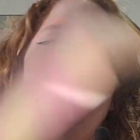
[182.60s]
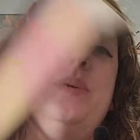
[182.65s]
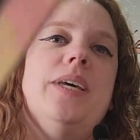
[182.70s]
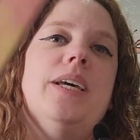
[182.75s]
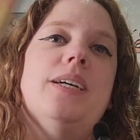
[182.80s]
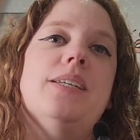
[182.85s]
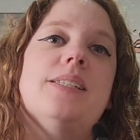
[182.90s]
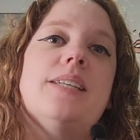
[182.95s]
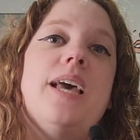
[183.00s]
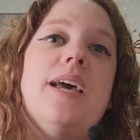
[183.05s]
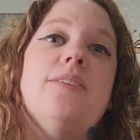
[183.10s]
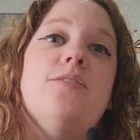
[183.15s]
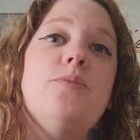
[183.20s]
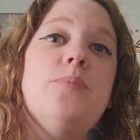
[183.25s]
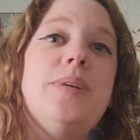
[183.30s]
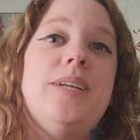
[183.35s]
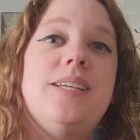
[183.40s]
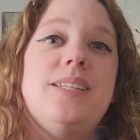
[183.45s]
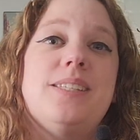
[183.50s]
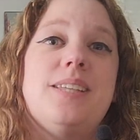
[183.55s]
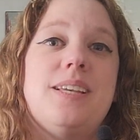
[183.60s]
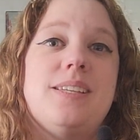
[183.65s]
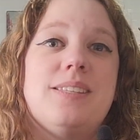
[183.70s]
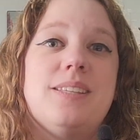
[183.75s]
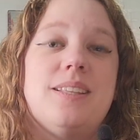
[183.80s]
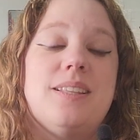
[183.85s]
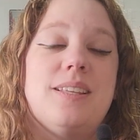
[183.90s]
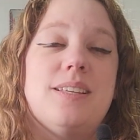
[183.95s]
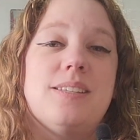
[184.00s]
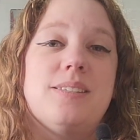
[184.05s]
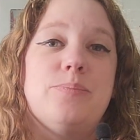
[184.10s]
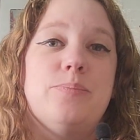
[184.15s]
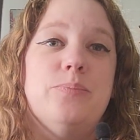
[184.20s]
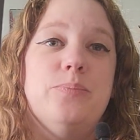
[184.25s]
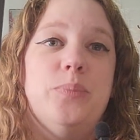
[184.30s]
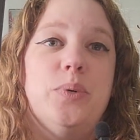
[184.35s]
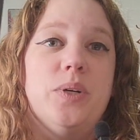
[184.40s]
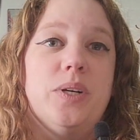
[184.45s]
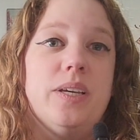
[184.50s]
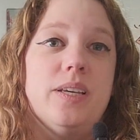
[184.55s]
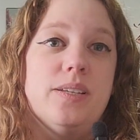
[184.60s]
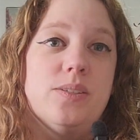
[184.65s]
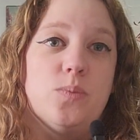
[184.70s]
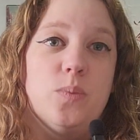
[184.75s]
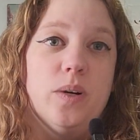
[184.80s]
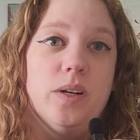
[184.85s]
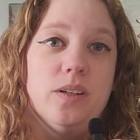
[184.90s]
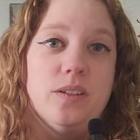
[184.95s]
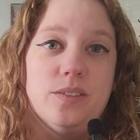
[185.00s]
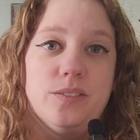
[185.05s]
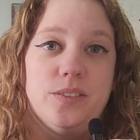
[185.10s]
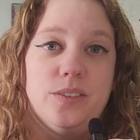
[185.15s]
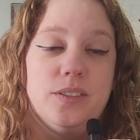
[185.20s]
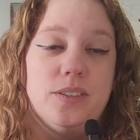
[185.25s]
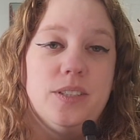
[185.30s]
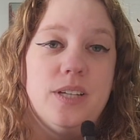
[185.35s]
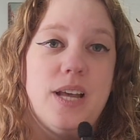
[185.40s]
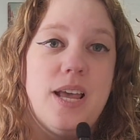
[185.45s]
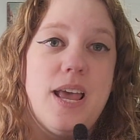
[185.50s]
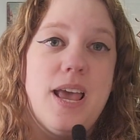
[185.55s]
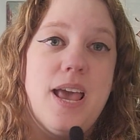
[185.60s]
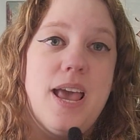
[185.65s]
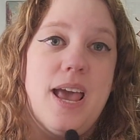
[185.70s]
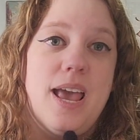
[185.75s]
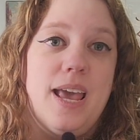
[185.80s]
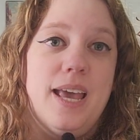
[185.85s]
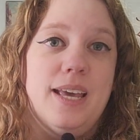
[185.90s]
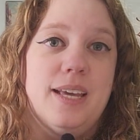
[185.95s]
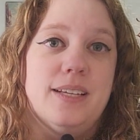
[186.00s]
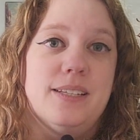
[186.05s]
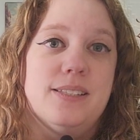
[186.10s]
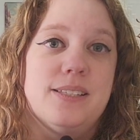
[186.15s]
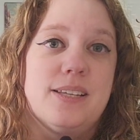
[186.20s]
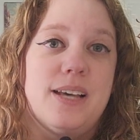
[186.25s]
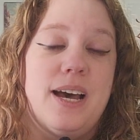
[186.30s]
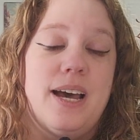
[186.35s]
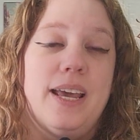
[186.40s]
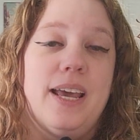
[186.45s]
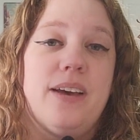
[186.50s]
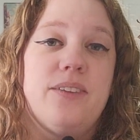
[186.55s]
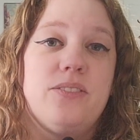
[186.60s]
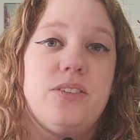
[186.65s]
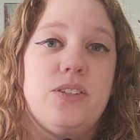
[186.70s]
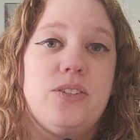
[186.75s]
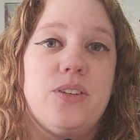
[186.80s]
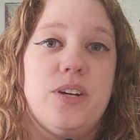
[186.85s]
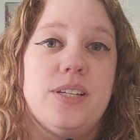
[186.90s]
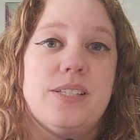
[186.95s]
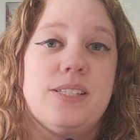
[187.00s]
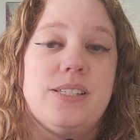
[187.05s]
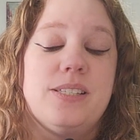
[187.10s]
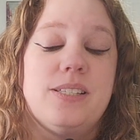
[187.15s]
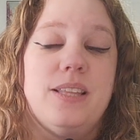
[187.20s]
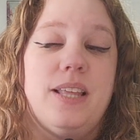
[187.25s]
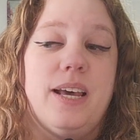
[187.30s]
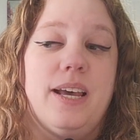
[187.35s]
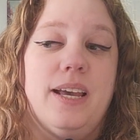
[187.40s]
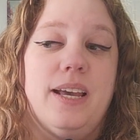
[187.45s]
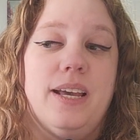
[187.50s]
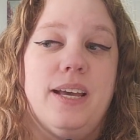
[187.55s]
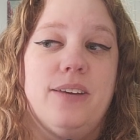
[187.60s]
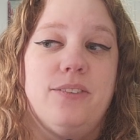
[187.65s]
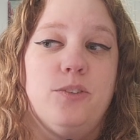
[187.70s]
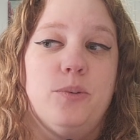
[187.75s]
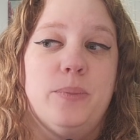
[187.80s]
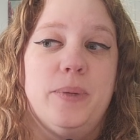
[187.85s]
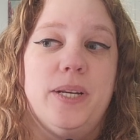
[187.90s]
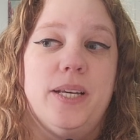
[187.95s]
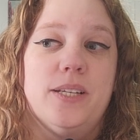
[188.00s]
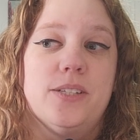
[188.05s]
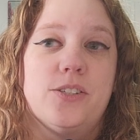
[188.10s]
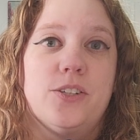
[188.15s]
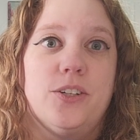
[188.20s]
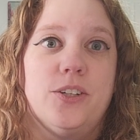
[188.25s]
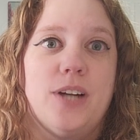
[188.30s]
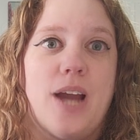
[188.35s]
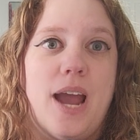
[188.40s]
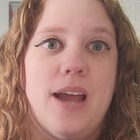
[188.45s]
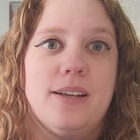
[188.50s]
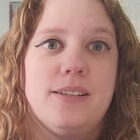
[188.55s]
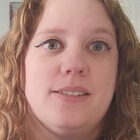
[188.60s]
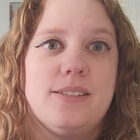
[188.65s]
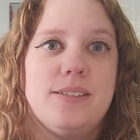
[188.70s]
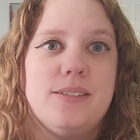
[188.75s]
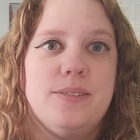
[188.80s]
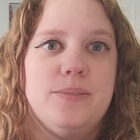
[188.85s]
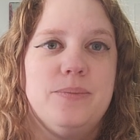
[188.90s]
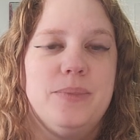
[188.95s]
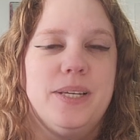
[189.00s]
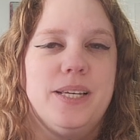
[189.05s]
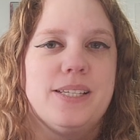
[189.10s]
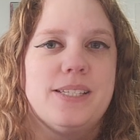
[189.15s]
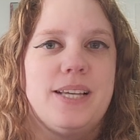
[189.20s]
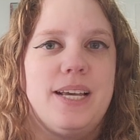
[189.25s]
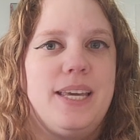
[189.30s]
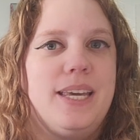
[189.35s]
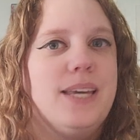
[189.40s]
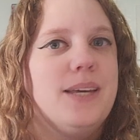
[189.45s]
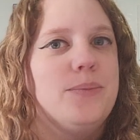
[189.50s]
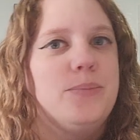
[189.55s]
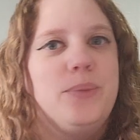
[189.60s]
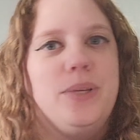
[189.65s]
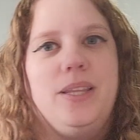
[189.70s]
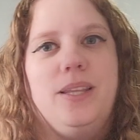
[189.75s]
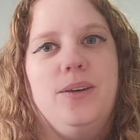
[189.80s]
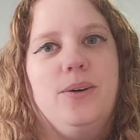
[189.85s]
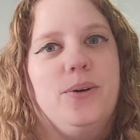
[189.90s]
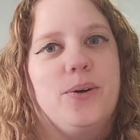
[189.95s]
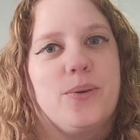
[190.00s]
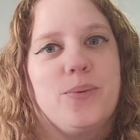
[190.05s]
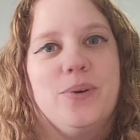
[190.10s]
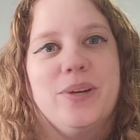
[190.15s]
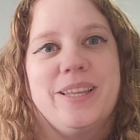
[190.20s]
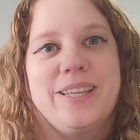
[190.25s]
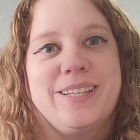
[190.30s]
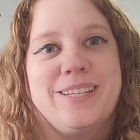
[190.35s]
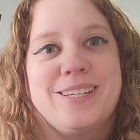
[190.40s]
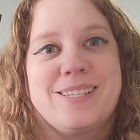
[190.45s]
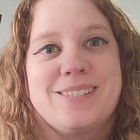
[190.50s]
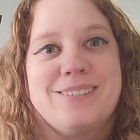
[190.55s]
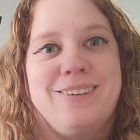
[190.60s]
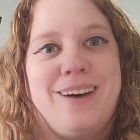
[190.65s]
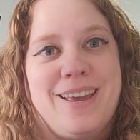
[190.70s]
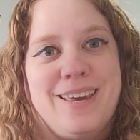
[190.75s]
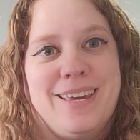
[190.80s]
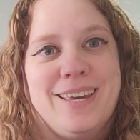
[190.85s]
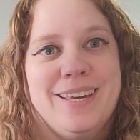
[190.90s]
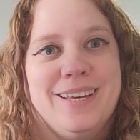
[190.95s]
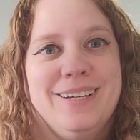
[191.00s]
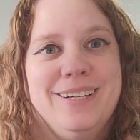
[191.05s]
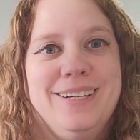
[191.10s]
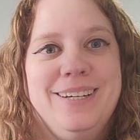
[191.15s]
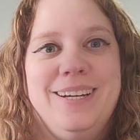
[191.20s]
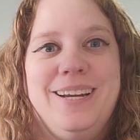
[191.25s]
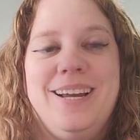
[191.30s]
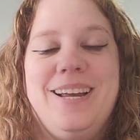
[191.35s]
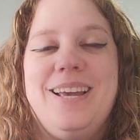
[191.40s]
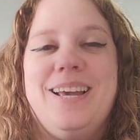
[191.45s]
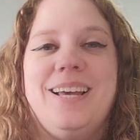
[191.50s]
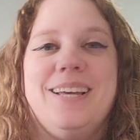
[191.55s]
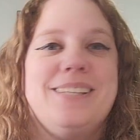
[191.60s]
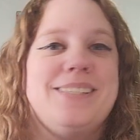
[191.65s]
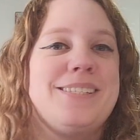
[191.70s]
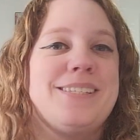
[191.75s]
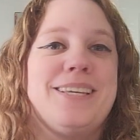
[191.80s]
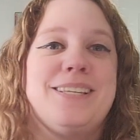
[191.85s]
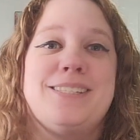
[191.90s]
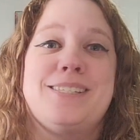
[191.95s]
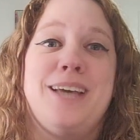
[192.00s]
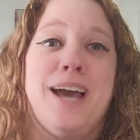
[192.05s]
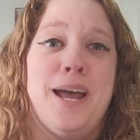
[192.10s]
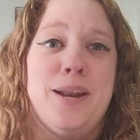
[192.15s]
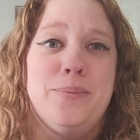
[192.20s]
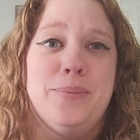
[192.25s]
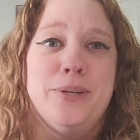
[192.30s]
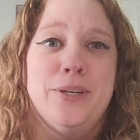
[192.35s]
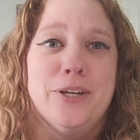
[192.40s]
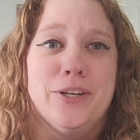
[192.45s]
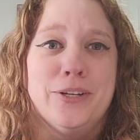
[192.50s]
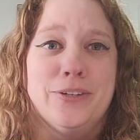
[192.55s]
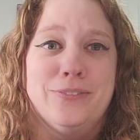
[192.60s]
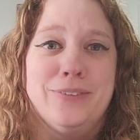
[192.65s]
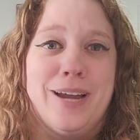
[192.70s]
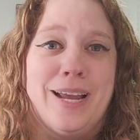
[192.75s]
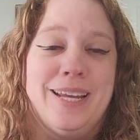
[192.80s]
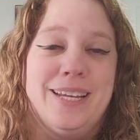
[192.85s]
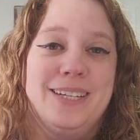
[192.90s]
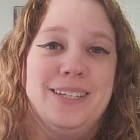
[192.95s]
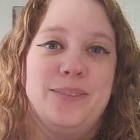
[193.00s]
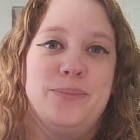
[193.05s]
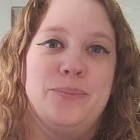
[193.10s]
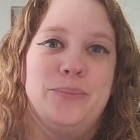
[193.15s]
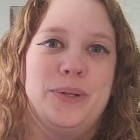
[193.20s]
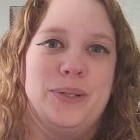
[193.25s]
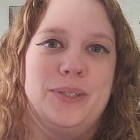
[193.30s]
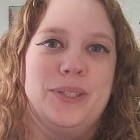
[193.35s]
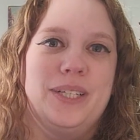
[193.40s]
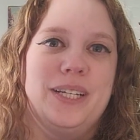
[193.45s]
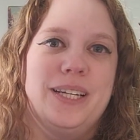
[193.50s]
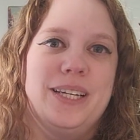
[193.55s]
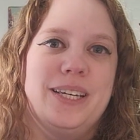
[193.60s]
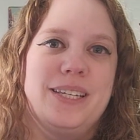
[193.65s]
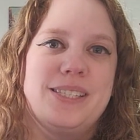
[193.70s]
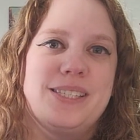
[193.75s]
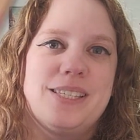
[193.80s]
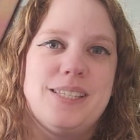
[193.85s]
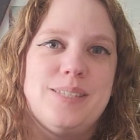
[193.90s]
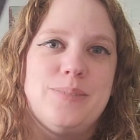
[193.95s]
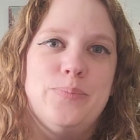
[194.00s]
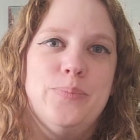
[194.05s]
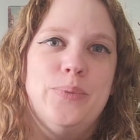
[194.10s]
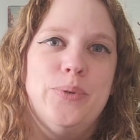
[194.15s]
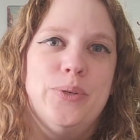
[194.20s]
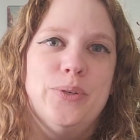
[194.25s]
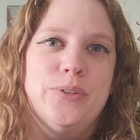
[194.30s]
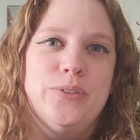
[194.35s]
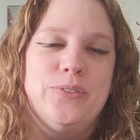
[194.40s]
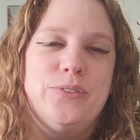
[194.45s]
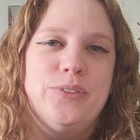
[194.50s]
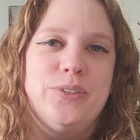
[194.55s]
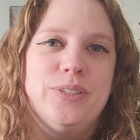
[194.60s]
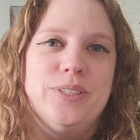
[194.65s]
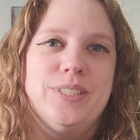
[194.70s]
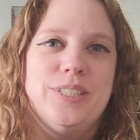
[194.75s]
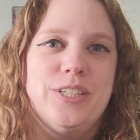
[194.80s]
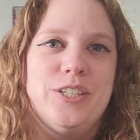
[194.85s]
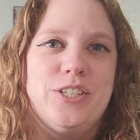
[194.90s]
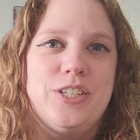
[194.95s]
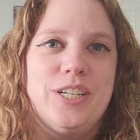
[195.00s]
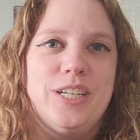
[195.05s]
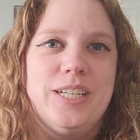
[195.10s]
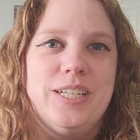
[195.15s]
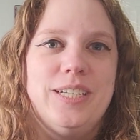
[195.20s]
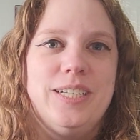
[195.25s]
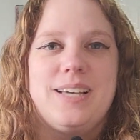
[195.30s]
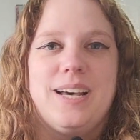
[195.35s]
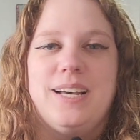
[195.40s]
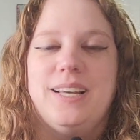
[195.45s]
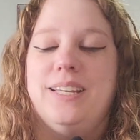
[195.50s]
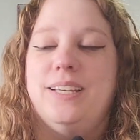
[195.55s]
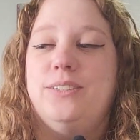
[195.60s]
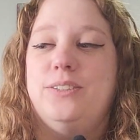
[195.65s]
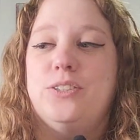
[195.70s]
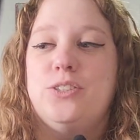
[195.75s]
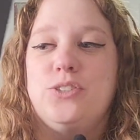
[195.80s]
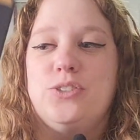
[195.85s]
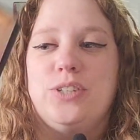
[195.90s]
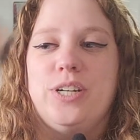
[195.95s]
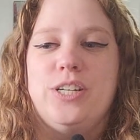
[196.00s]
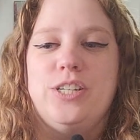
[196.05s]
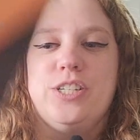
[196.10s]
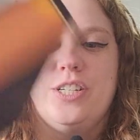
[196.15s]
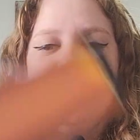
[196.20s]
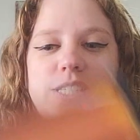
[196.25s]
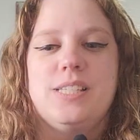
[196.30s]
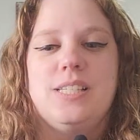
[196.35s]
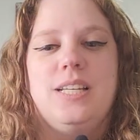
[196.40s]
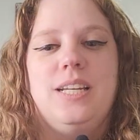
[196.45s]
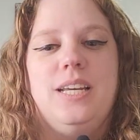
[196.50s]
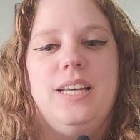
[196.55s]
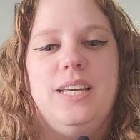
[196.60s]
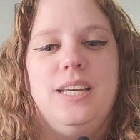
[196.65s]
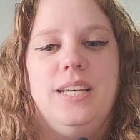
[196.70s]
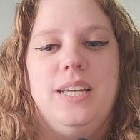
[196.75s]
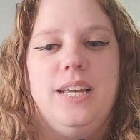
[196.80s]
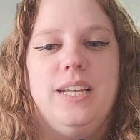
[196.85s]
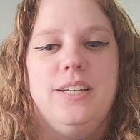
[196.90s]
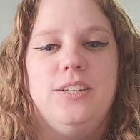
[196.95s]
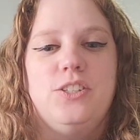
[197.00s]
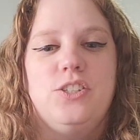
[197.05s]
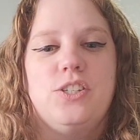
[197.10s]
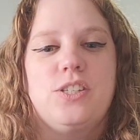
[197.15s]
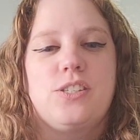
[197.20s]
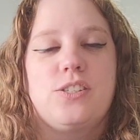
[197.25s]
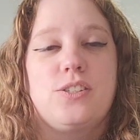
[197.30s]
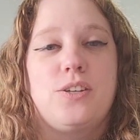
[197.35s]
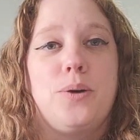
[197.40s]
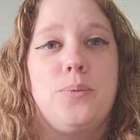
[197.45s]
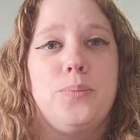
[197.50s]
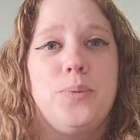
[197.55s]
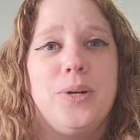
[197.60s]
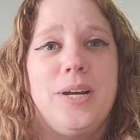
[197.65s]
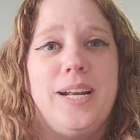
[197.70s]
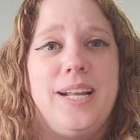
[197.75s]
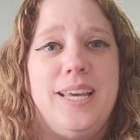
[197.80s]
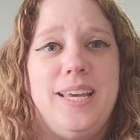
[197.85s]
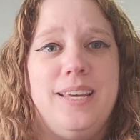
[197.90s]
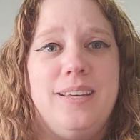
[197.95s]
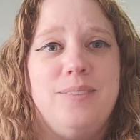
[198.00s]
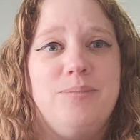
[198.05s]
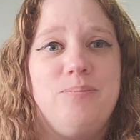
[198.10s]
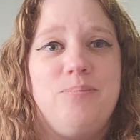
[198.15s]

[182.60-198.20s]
because everybody says that this book is wonderful, and I have to trust that everybody is correct because I can't be the only one that doesn't like it. It's got to be good, right? But look, it's this beautiful edition, got illustrations in it, and it's just so pretty.